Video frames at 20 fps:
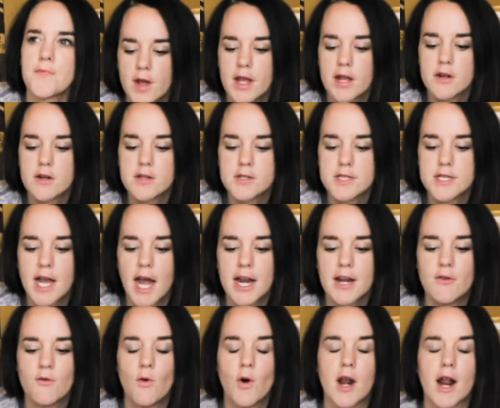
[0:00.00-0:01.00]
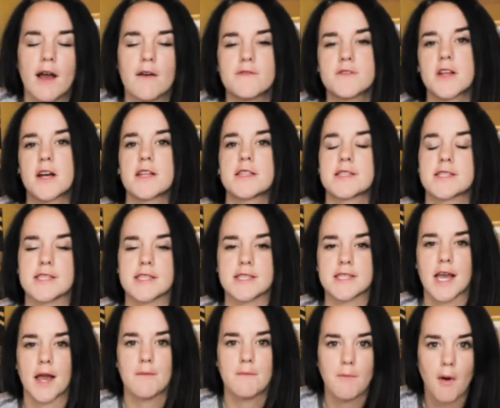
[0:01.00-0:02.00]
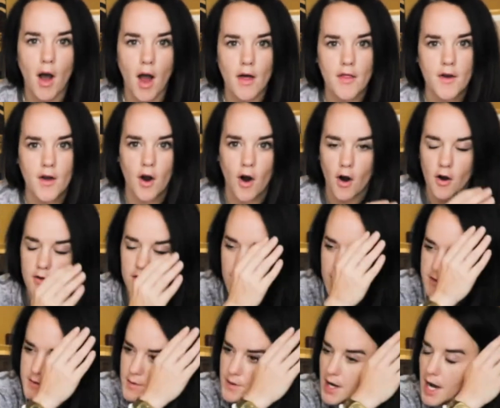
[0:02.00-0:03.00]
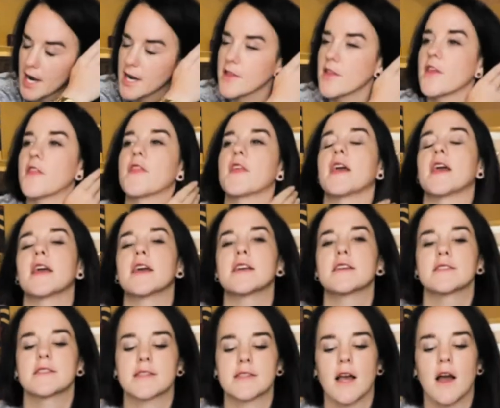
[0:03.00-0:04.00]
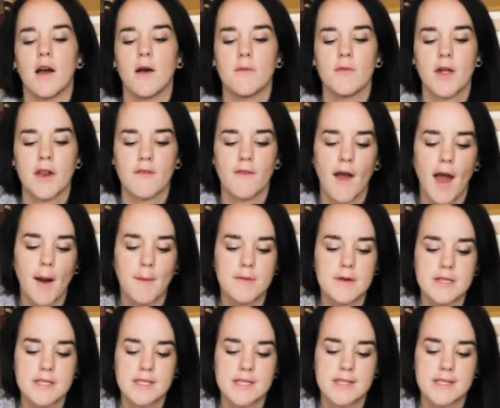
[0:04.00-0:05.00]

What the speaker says: Here's kind of what I've done since I bought the car. Those were kind of the things that have happened